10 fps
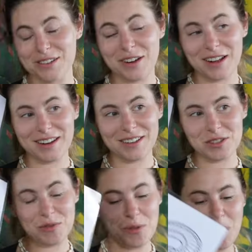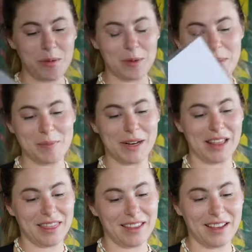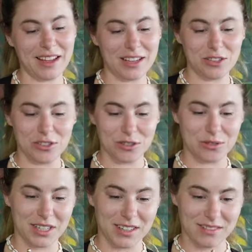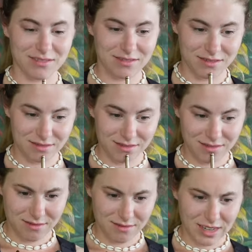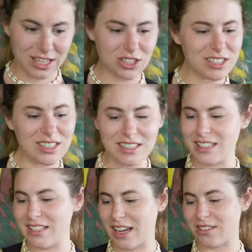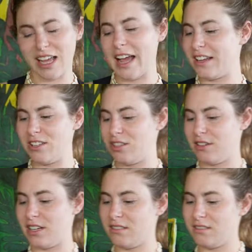Crocodile's overwhelming me, but I think I could do it. It's just the details. I could do it.